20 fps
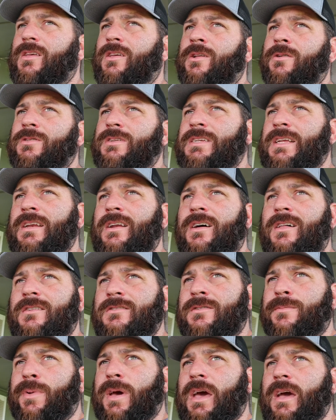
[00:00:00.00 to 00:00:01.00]
you know, it's
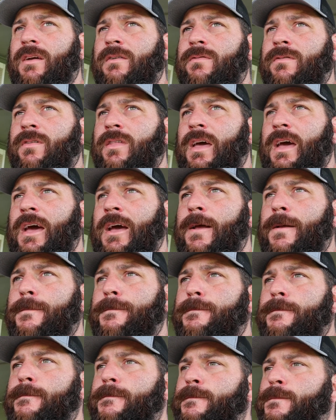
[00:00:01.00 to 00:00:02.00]
$10 a bag for that.
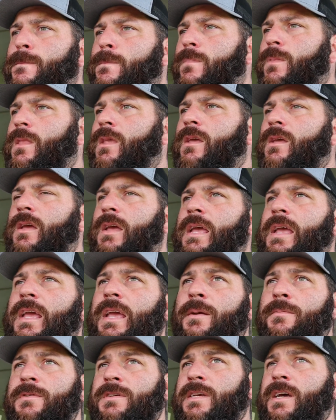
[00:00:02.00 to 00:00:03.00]
He
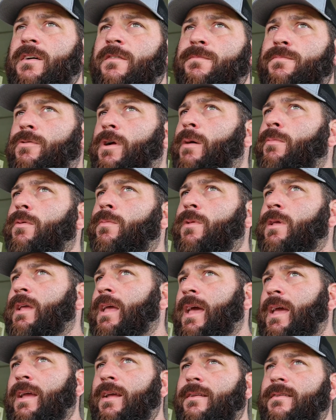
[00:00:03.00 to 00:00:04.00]
himself probably
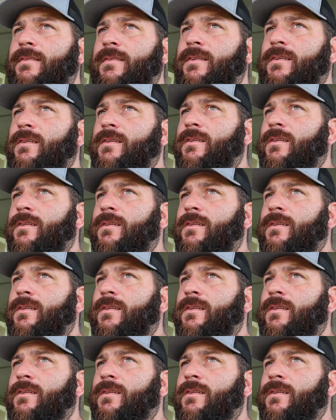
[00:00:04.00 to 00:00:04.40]
ate